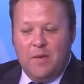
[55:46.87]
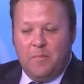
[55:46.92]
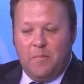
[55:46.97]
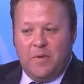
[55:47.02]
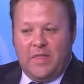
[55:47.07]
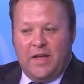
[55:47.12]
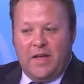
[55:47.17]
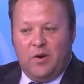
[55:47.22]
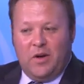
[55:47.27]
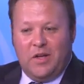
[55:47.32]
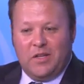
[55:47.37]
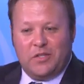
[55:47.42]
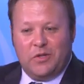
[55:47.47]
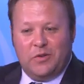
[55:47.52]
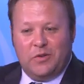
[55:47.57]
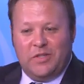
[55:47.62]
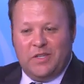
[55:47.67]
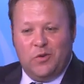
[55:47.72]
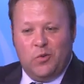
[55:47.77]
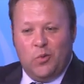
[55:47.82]
But then also
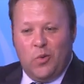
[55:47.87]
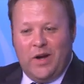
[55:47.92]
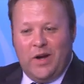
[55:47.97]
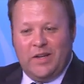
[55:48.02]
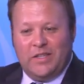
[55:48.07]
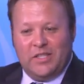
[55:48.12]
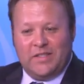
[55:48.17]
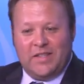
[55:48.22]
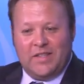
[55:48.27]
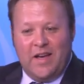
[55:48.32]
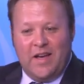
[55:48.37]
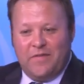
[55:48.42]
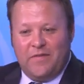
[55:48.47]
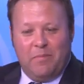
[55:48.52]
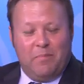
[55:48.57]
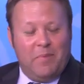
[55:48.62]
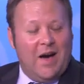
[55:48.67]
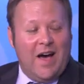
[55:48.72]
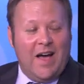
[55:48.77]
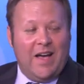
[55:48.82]
didn't want to just have
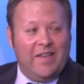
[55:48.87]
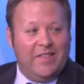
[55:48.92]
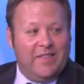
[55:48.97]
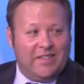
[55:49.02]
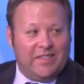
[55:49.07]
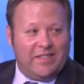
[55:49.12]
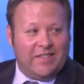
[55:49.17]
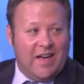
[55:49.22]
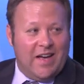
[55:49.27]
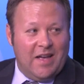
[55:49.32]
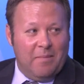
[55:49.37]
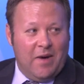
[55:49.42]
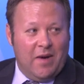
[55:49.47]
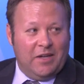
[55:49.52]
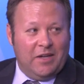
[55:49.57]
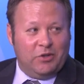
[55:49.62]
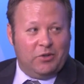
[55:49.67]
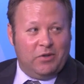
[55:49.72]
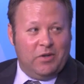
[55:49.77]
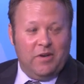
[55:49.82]
the pie in the sky
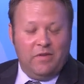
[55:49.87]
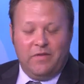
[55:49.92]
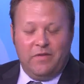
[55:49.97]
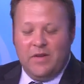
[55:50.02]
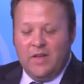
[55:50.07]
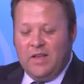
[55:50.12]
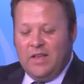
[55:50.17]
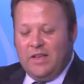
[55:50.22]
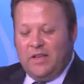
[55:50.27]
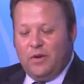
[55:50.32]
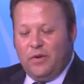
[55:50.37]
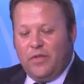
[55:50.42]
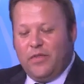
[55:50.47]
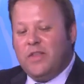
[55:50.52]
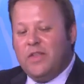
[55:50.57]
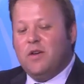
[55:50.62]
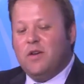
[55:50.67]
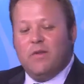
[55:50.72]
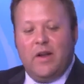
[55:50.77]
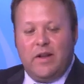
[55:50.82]
mantra of,
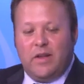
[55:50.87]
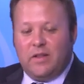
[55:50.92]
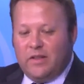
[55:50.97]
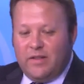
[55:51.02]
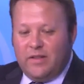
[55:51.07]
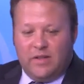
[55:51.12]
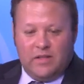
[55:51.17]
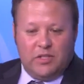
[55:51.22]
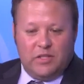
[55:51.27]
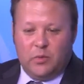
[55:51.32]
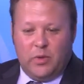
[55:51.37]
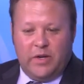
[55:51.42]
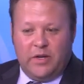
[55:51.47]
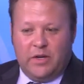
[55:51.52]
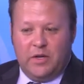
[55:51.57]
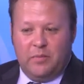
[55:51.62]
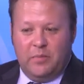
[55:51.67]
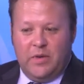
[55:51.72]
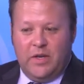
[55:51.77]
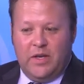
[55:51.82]
theoretically this is what it
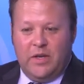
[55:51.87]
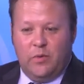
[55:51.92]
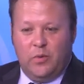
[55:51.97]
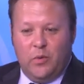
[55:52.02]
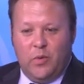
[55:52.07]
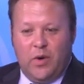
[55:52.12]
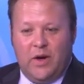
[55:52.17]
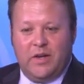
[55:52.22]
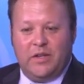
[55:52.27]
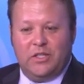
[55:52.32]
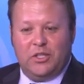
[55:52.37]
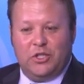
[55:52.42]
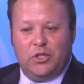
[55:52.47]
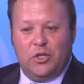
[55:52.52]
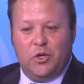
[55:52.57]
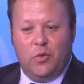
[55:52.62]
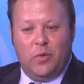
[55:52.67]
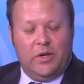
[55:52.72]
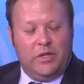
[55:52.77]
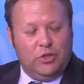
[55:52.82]
could be. We wanted to
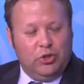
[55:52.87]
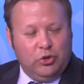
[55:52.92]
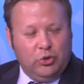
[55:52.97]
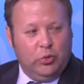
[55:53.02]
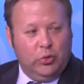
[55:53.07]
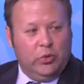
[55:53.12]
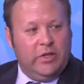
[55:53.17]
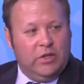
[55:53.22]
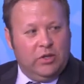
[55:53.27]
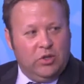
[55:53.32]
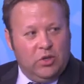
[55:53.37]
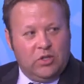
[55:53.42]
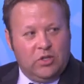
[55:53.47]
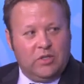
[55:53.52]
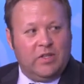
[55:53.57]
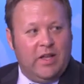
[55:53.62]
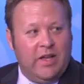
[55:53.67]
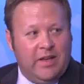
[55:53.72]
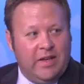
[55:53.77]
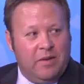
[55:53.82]
show what it truly looked
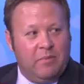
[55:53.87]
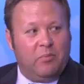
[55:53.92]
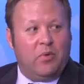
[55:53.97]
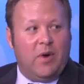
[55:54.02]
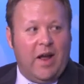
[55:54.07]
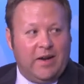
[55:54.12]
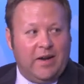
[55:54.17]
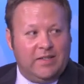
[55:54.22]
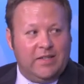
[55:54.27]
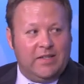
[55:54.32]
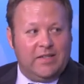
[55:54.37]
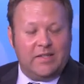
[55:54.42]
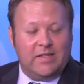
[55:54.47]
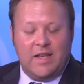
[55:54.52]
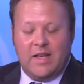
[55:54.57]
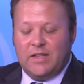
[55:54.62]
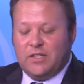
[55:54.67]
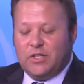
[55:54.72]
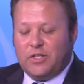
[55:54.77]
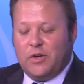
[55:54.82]
like in practice.
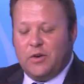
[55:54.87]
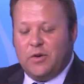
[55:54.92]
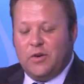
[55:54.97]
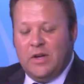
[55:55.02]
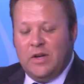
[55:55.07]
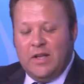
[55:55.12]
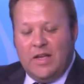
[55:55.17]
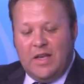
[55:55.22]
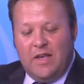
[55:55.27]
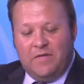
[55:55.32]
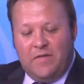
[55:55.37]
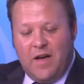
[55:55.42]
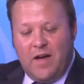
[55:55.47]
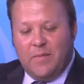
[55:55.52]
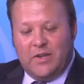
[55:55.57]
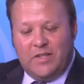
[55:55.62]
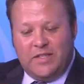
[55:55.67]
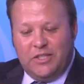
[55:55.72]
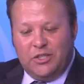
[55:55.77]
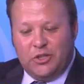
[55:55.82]
And so if
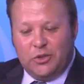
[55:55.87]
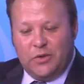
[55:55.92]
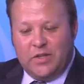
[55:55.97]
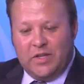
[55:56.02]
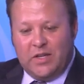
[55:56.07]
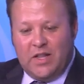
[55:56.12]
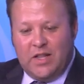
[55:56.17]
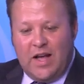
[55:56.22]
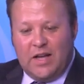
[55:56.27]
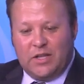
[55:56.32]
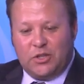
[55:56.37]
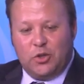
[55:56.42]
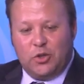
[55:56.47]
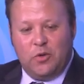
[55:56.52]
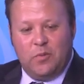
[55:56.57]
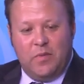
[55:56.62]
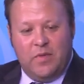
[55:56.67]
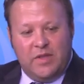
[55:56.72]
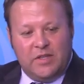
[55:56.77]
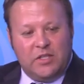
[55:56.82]
I'm a teacher in the
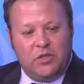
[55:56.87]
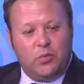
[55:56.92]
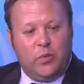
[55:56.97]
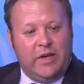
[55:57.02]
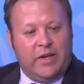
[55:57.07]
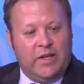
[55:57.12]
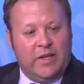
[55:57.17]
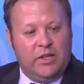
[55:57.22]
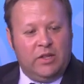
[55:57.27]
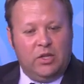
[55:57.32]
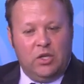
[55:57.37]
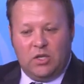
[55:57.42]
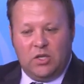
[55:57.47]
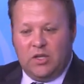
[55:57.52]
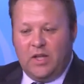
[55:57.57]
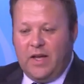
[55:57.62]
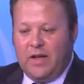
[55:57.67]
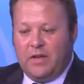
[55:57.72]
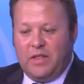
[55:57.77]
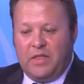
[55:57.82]
classroom, this is what it can look
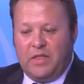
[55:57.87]
like.